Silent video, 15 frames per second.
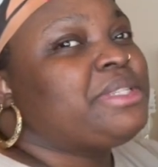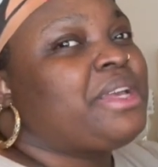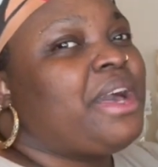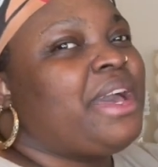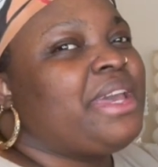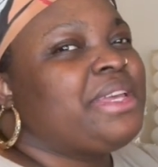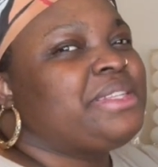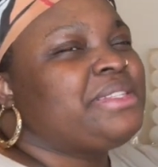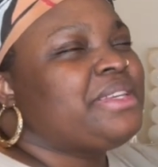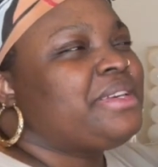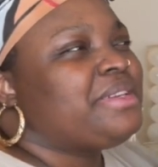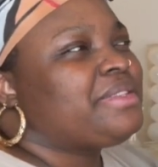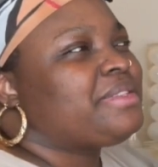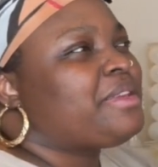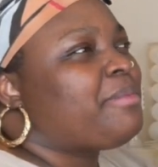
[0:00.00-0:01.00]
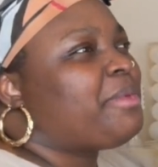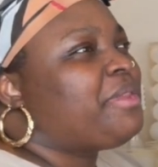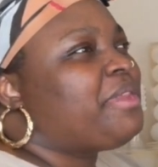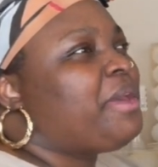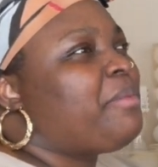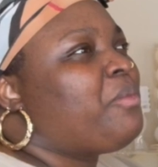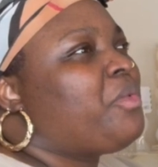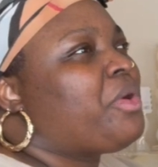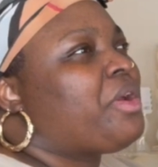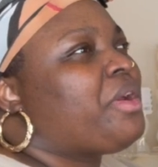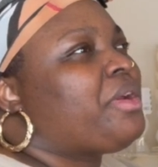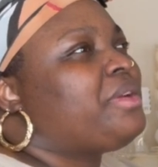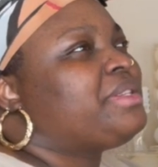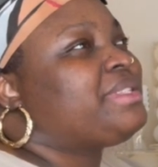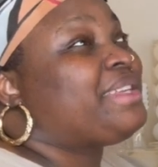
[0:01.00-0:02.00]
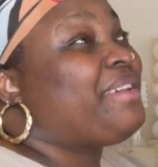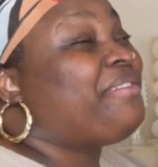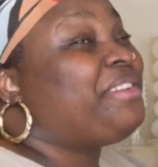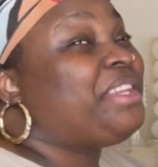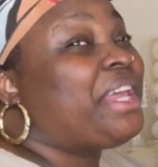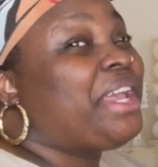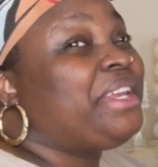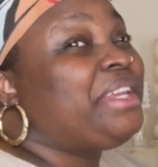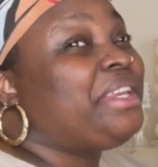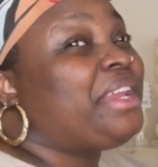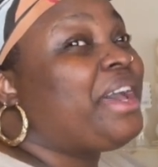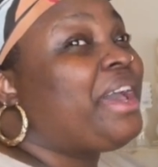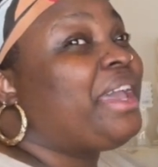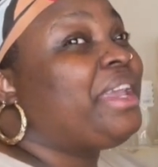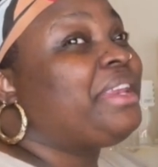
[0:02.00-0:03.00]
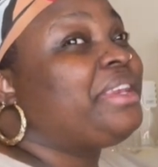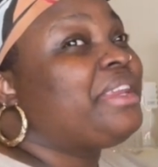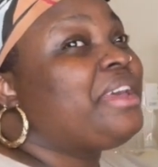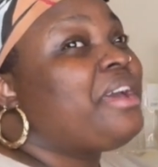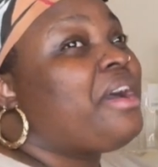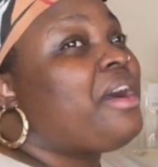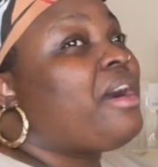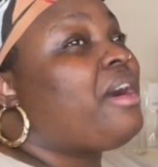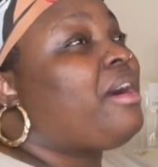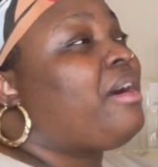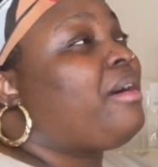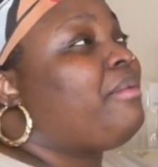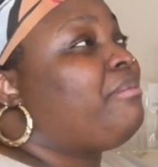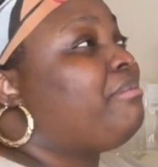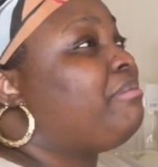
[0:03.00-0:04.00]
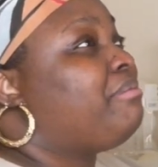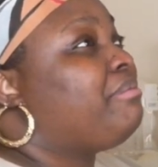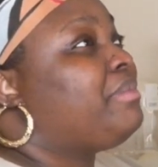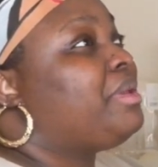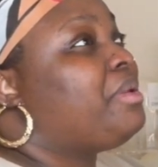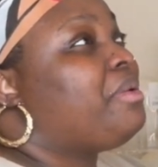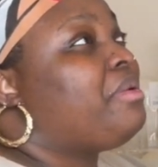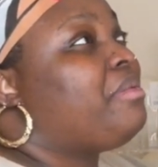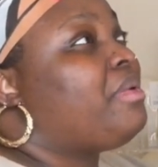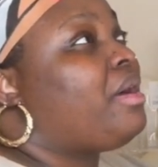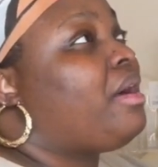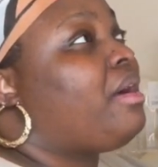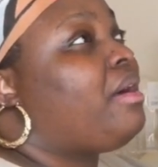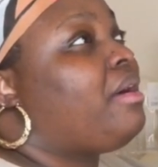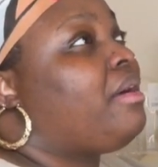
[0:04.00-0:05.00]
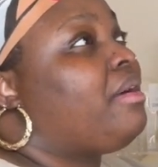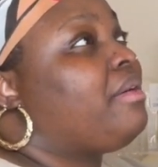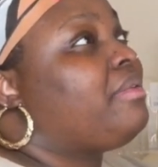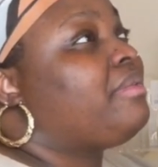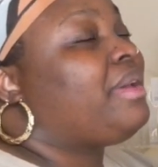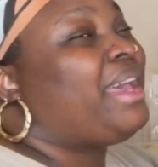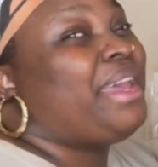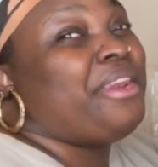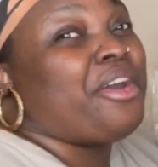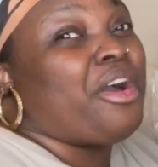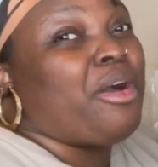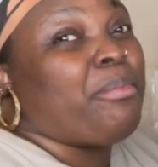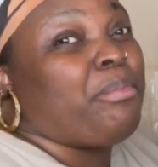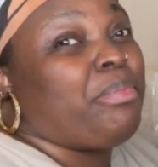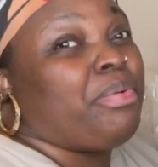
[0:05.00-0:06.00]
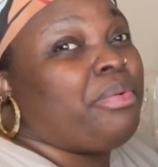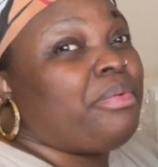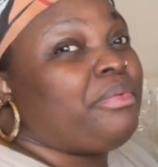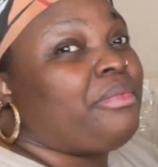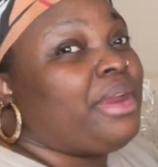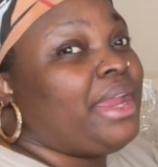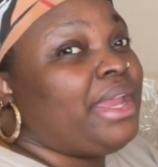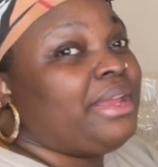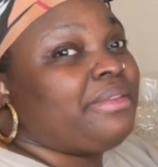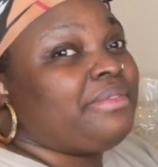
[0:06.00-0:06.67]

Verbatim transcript: guys, some of them were $7.99 um, uh, and up, right?